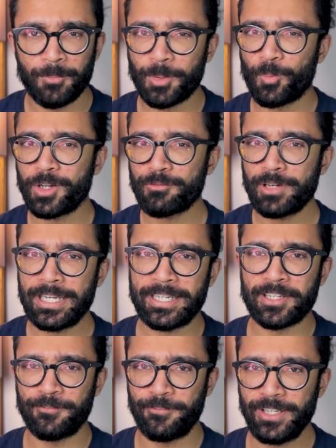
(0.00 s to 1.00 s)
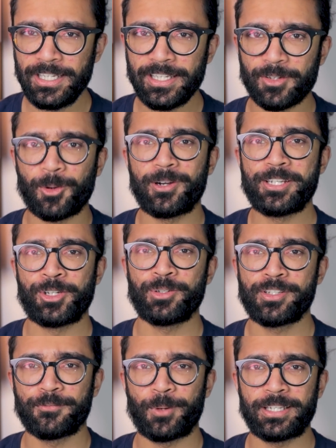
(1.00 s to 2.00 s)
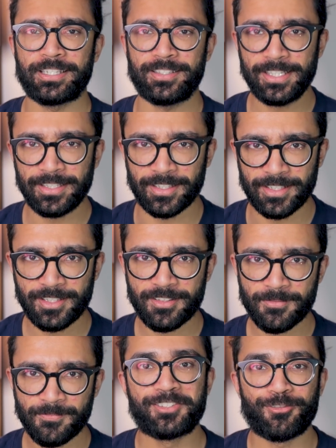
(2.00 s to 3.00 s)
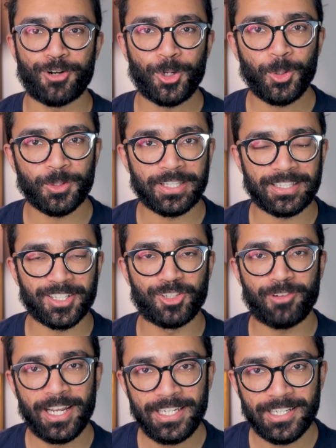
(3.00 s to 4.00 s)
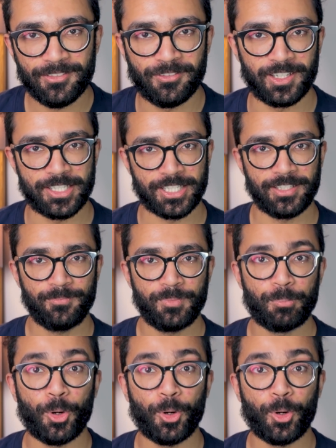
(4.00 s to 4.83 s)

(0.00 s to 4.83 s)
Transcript: But one really convenient or intuitive way to see this is to recall that the gradient function